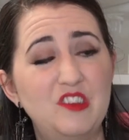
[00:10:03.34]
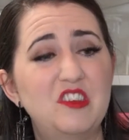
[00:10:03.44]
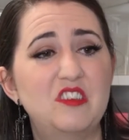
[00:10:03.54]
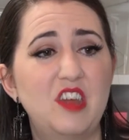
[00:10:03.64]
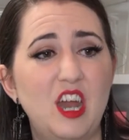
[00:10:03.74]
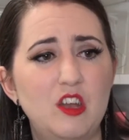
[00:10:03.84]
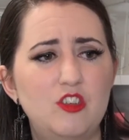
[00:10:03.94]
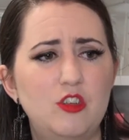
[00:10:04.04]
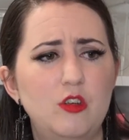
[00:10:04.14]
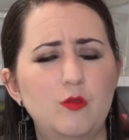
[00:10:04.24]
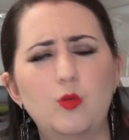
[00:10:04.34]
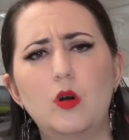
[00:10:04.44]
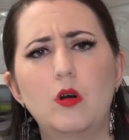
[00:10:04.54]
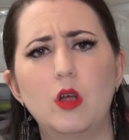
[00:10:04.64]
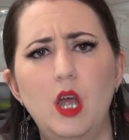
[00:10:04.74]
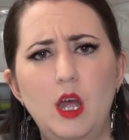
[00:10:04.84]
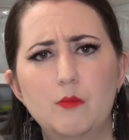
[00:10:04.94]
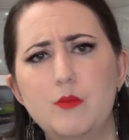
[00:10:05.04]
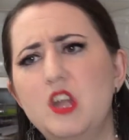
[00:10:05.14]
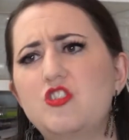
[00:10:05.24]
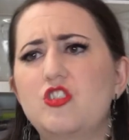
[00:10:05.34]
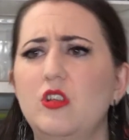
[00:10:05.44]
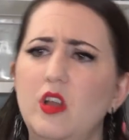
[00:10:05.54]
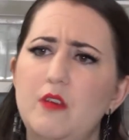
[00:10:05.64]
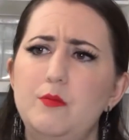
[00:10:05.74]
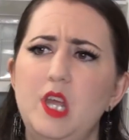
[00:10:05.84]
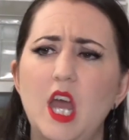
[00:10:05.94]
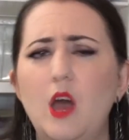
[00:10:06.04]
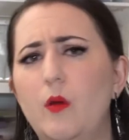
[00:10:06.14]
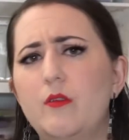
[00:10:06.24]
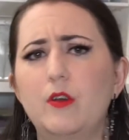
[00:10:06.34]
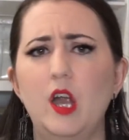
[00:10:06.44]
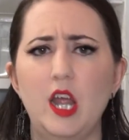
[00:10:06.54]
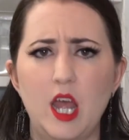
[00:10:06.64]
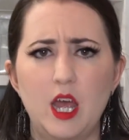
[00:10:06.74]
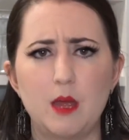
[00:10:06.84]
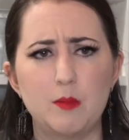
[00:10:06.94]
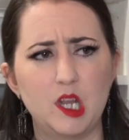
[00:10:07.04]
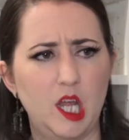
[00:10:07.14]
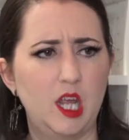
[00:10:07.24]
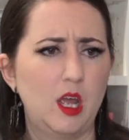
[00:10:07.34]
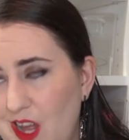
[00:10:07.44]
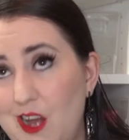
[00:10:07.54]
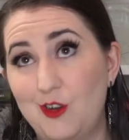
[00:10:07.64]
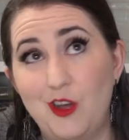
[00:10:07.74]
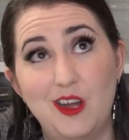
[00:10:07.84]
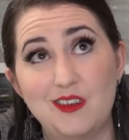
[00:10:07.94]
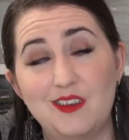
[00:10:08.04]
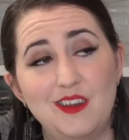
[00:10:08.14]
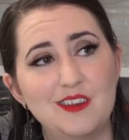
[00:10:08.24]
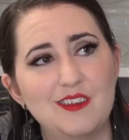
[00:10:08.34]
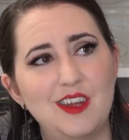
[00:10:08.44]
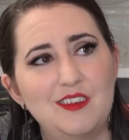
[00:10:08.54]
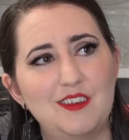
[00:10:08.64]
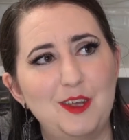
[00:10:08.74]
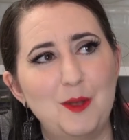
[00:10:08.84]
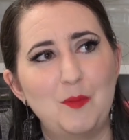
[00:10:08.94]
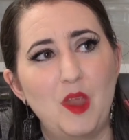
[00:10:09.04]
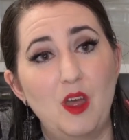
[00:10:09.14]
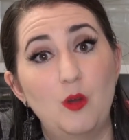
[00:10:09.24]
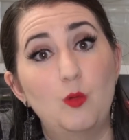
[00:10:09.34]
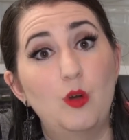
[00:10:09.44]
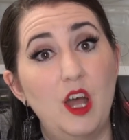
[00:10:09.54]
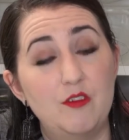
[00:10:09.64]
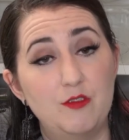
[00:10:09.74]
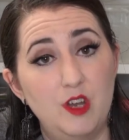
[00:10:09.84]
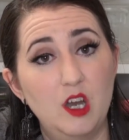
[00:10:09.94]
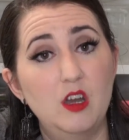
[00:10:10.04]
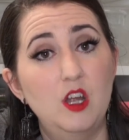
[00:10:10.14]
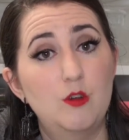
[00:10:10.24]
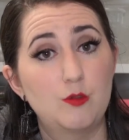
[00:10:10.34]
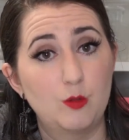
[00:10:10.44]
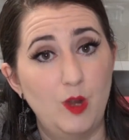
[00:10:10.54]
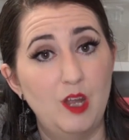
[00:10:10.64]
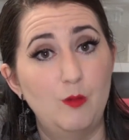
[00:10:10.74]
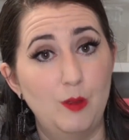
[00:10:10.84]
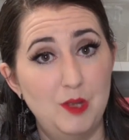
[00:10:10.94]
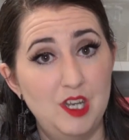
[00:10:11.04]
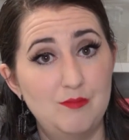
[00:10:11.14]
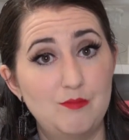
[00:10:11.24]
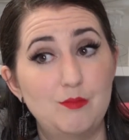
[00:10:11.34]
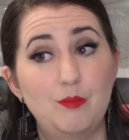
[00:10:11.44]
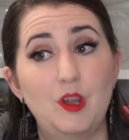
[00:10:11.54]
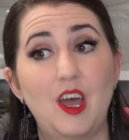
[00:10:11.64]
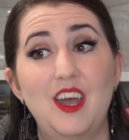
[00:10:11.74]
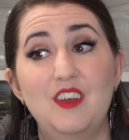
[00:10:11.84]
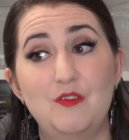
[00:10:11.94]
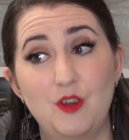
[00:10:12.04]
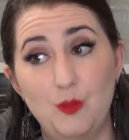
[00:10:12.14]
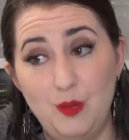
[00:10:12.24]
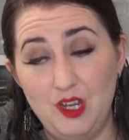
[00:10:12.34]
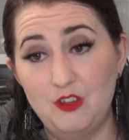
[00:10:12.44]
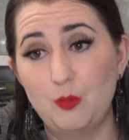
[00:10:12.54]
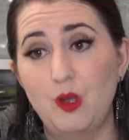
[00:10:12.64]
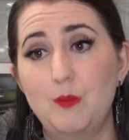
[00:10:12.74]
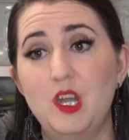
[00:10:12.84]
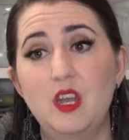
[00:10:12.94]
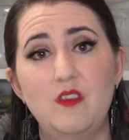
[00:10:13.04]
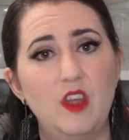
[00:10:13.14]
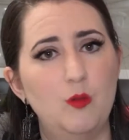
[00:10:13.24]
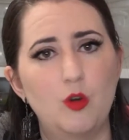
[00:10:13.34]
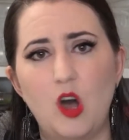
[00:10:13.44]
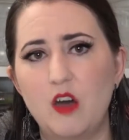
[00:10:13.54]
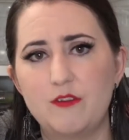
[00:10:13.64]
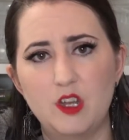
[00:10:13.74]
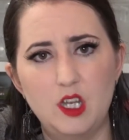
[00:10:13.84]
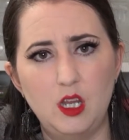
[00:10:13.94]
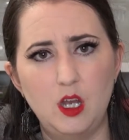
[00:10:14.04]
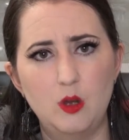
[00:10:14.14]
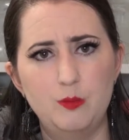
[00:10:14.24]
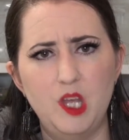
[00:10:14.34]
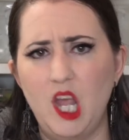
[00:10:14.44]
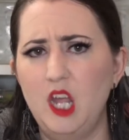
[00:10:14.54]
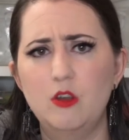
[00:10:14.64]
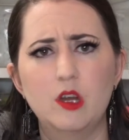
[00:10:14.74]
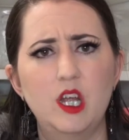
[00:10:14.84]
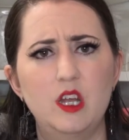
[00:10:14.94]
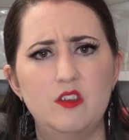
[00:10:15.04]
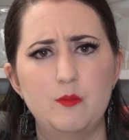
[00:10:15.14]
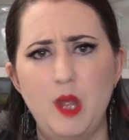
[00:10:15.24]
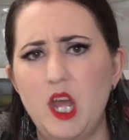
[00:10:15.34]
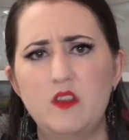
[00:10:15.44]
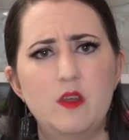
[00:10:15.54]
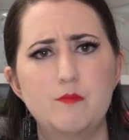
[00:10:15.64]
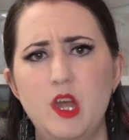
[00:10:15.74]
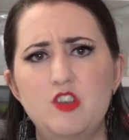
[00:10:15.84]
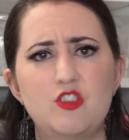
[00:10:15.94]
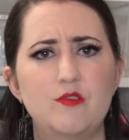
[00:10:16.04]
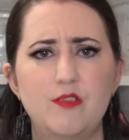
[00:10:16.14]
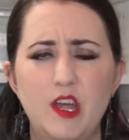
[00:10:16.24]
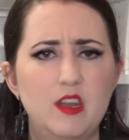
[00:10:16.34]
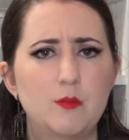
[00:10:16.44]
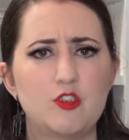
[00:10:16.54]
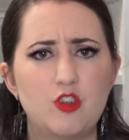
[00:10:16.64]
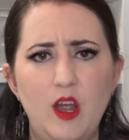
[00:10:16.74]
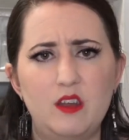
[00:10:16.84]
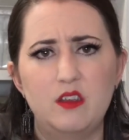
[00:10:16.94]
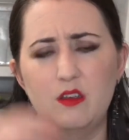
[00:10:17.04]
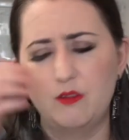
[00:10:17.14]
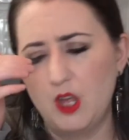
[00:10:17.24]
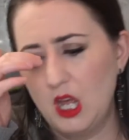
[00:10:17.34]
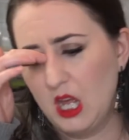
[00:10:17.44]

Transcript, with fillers: is this attitude of, well, men should love me however I am. And, like, I don't know how to say this nicely. We'll have very overweight women, kind of obese women. They will often, you know, be angry and demand that men should find them attractive.